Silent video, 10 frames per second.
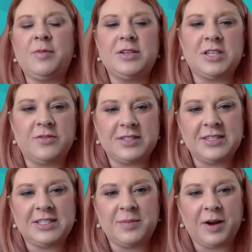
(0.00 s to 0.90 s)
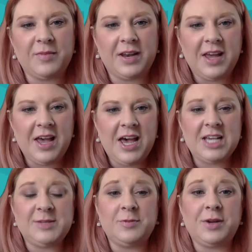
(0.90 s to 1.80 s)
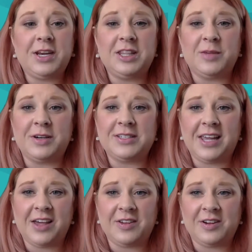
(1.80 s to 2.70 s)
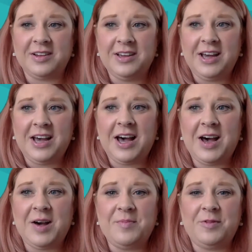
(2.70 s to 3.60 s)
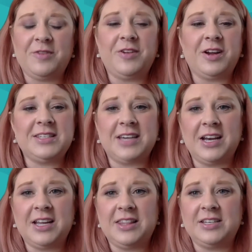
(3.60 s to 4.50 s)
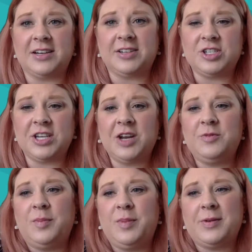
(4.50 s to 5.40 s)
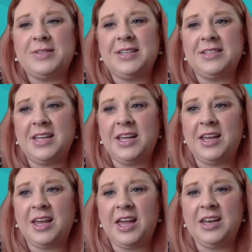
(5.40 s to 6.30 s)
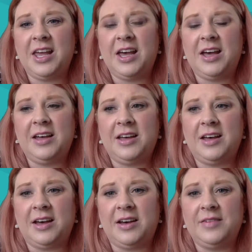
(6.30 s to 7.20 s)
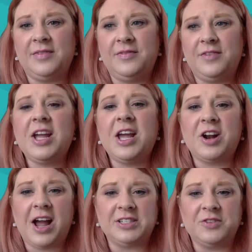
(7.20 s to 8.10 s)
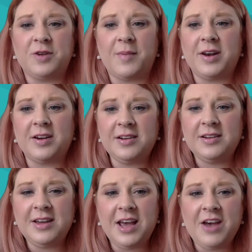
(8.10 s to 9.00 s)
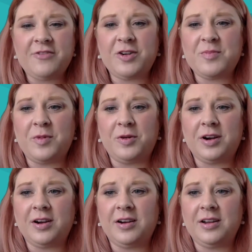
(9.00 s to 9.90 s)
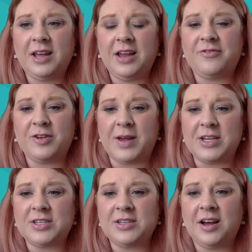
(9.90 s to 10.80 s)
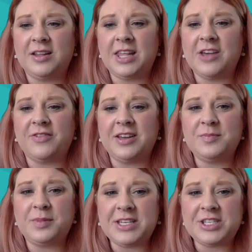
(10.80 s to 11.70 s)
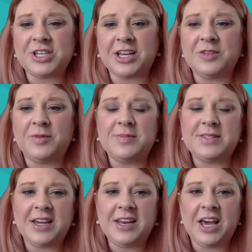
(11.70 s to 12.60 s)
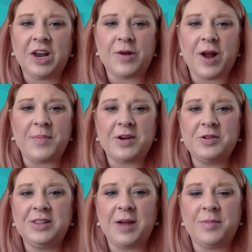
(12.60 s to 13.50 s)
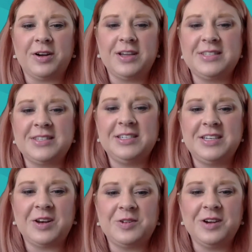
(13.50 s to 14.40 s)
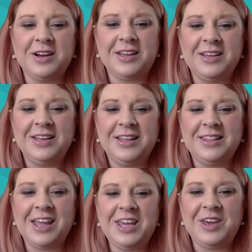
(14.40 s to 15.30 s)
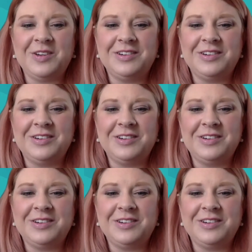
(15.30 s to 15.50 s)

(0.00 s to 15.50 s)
Services department, has been reading the book together. We're very excited that Dr. Jana will be presenting an very interactive webinar. For more information on the event, please check the website at arapaholibraries.org. Thank you.